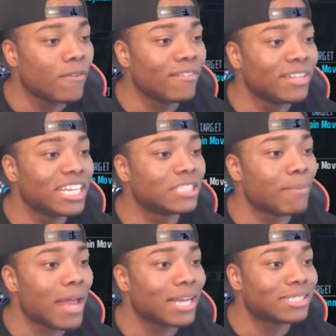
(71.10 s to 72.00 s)
know if everything is
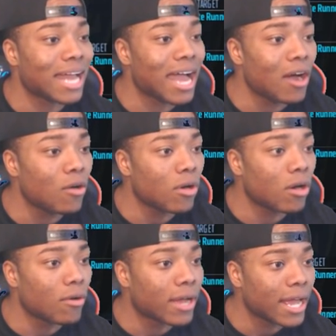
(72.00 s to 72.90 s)
maxed out.
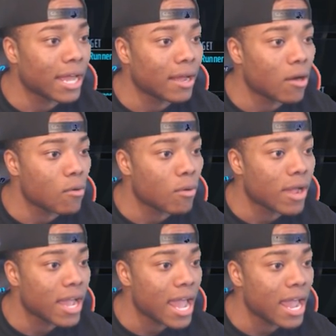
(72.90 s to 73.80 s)
Okay,
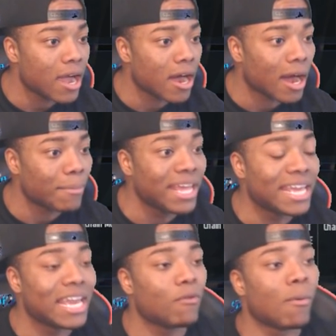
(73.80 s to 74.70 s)
okay. Uh, I mean, he
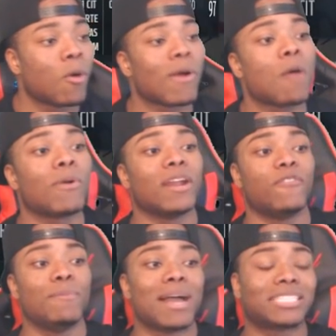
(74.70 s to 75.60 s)
can get one more route runner if
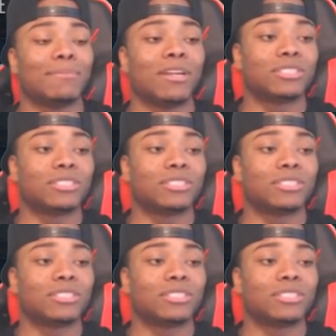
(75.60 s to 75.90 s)
we max something